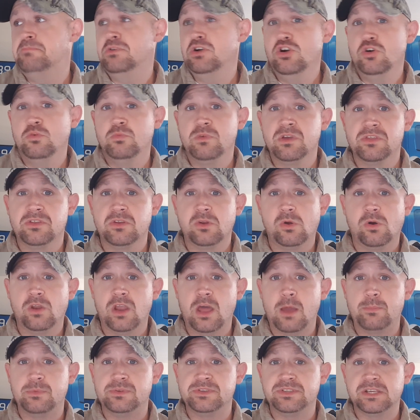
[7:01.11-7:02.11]
boom, we throw it
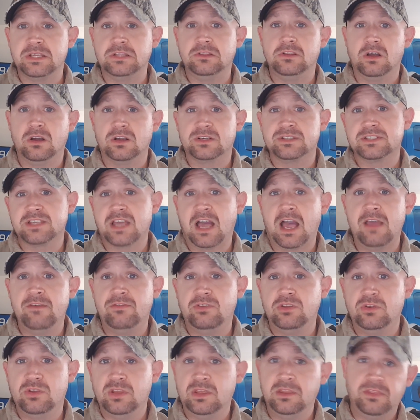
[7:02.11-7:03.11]
up and say, look,
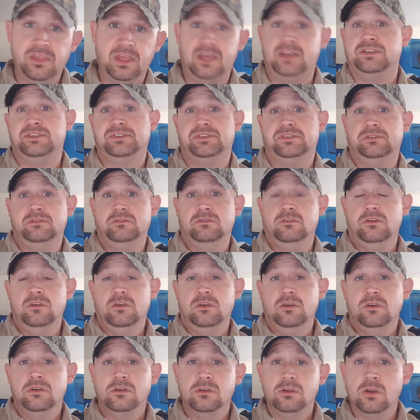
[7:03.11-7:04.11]
SkyView did this.
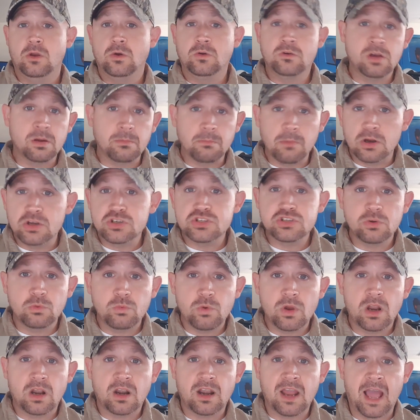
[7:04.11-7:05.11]
Commercial
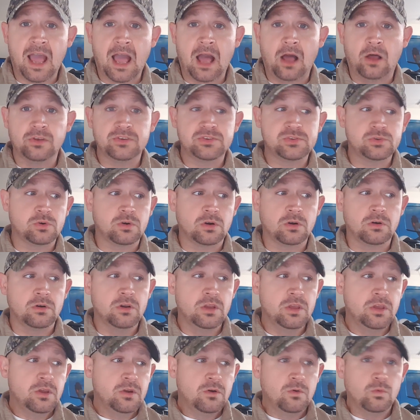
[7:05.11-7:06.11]
warehouse
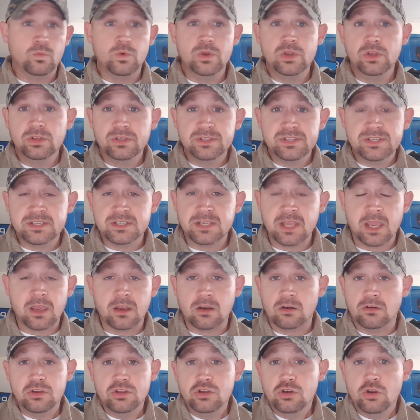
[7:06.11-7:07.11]
or real
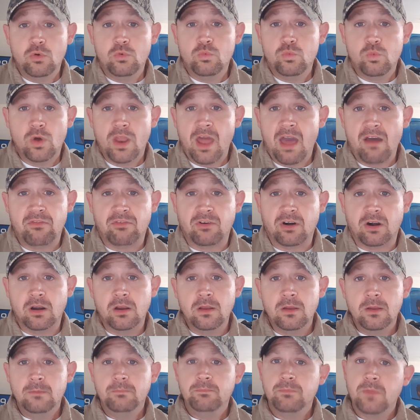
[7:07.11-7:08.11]
estate or,
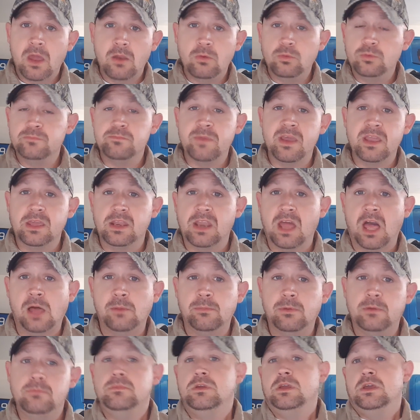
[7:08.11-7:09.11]
whatever. And we'll make an
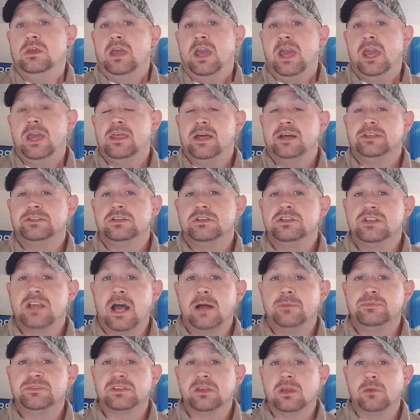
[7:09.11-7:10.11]
album. Hey, that's a
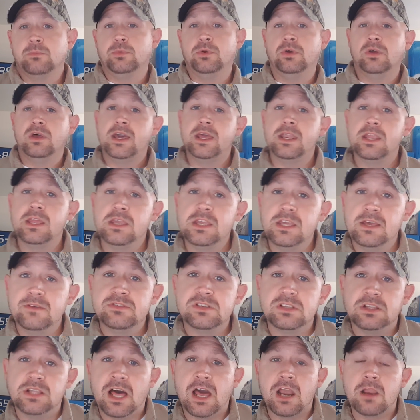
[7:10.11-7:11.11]
job sample. And it
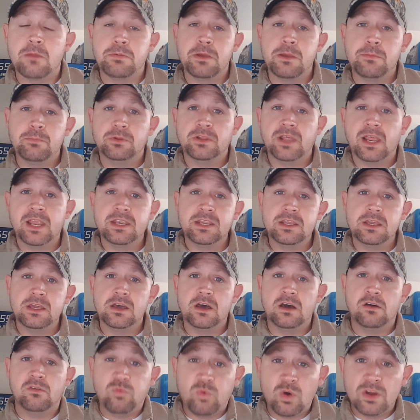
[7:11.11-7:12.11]
gives a lot of people an
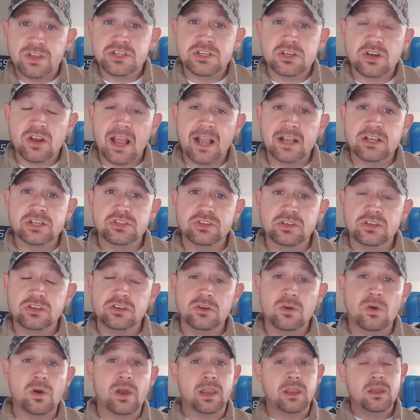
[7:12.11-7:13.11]
idea of what you're actually
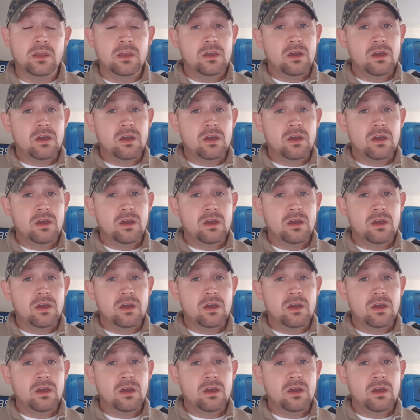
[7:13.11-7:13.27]
doing.